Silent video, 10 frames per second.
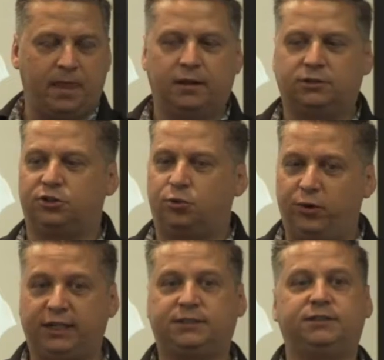So the
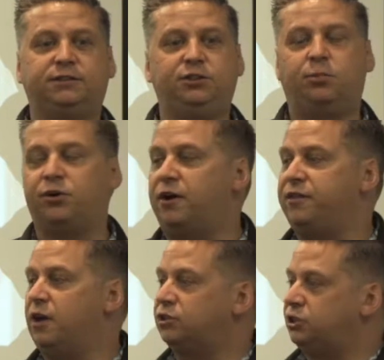reason you put on
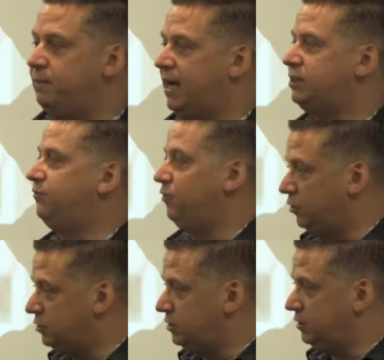the oxygen mask
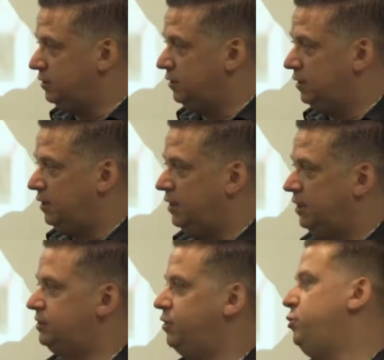first is
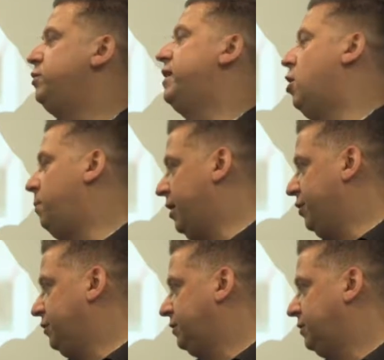so that you can help others.